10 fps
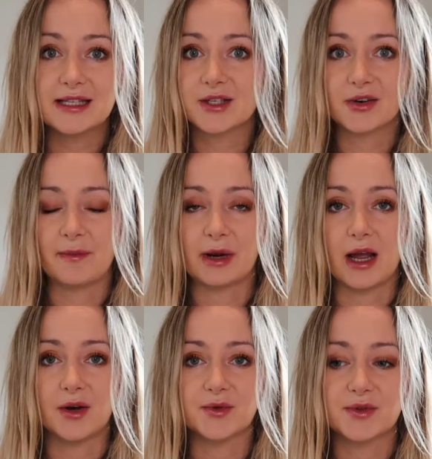Instagram
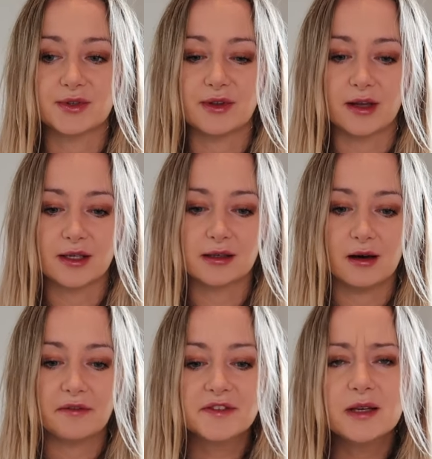accounts that
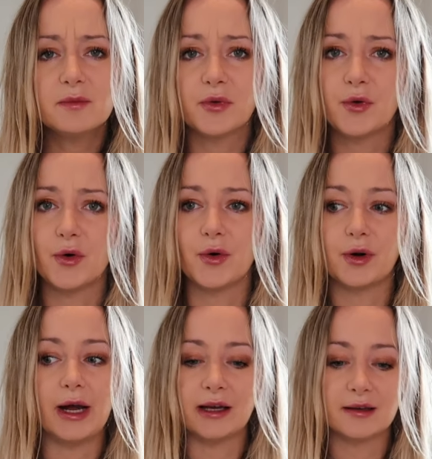I've seen
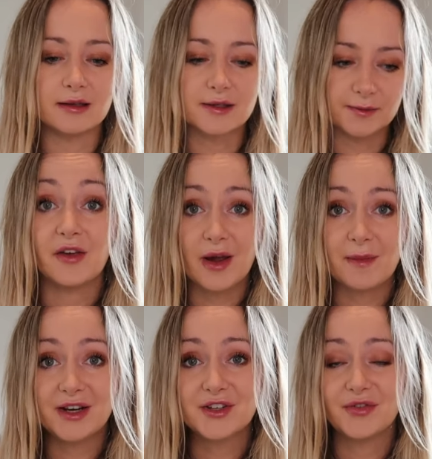before, and if I
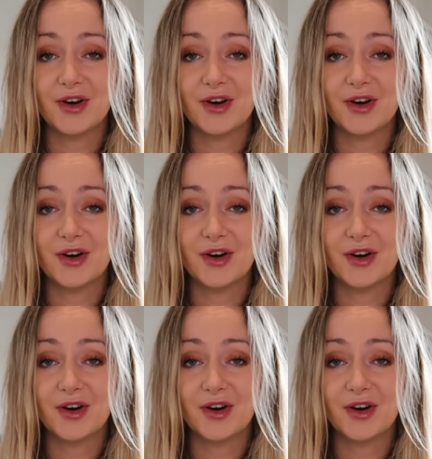manage to